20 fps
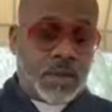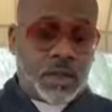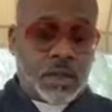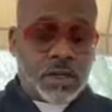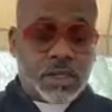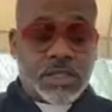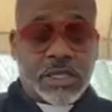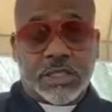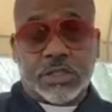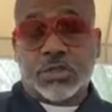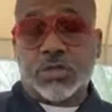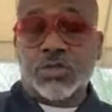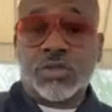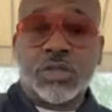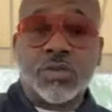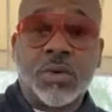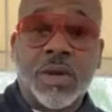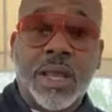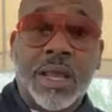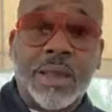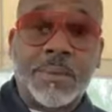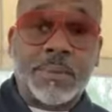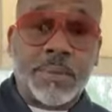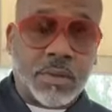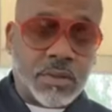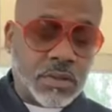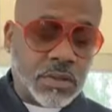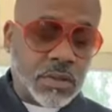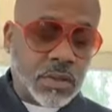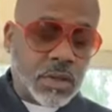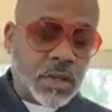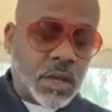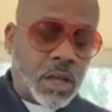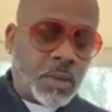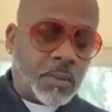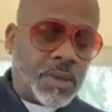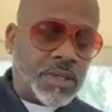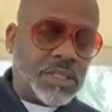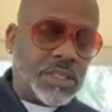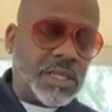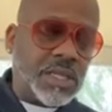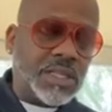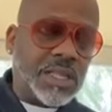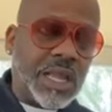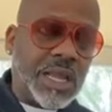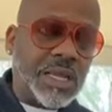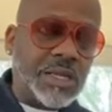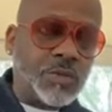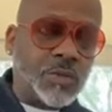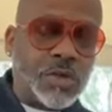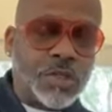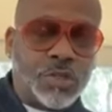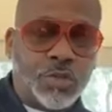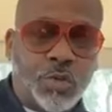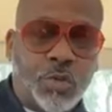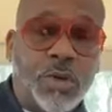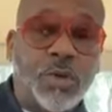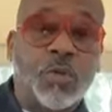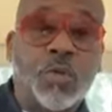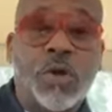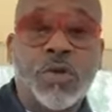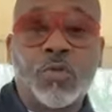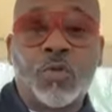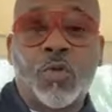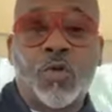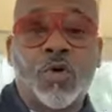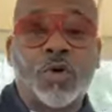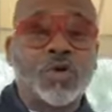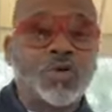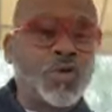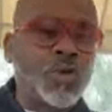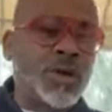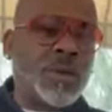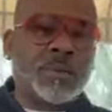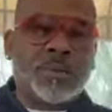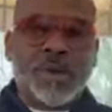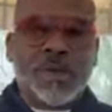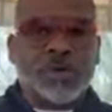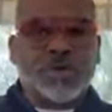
Because that's usually what happens. But see, the thing is, once you win one war, you want a bigger